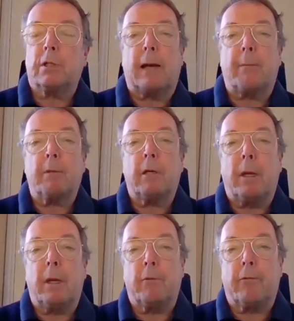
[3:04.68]
as cabinet
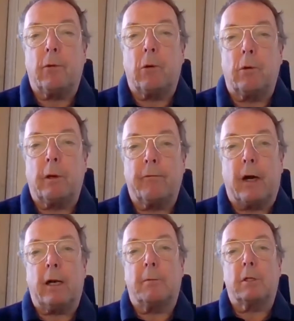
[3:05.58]
member for
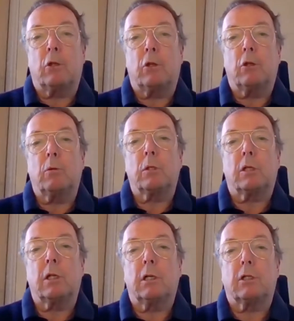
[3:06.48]
environment, who was
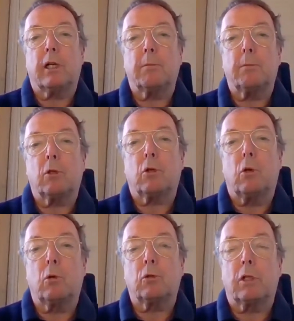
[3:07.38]
a gentleman
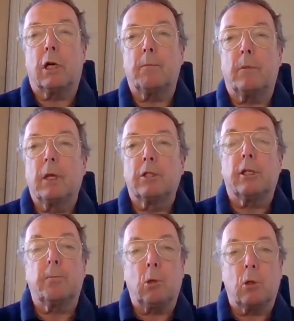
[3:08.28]
called
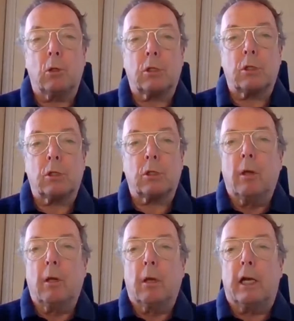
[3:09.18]
Jim Porter,
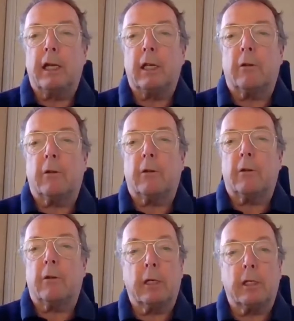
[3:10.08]
he
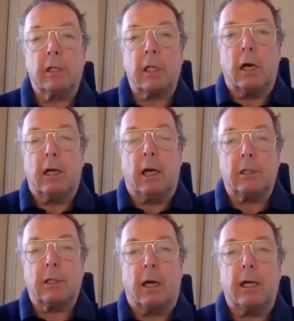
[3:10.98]
unfortunately
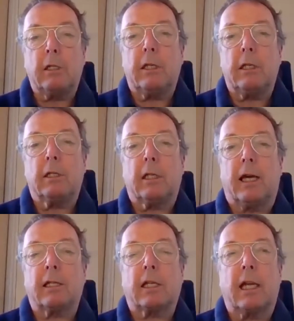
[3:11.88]
died. He'd
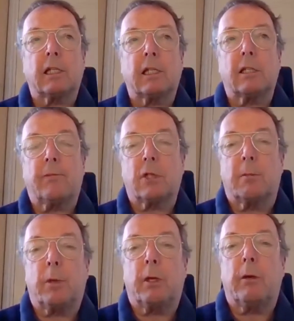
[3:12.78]
had cancer for
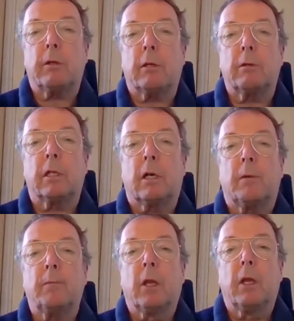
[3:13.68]
some period, and
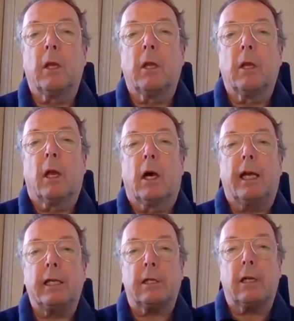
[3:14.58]
he
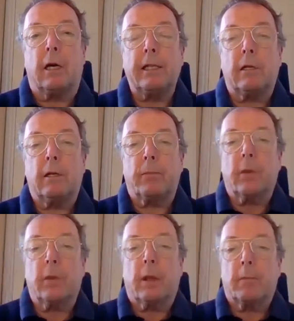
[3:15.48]
died.
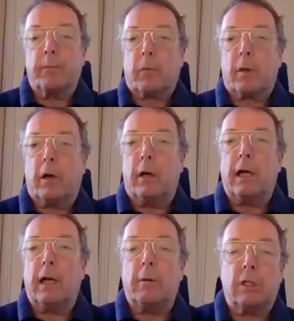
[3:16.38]
And
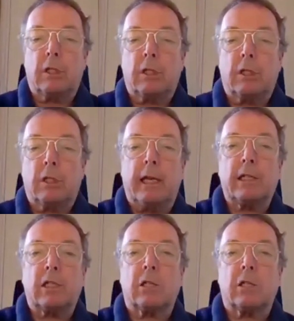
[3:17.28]
I was then asked,
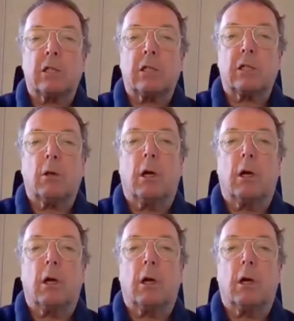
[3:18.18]
we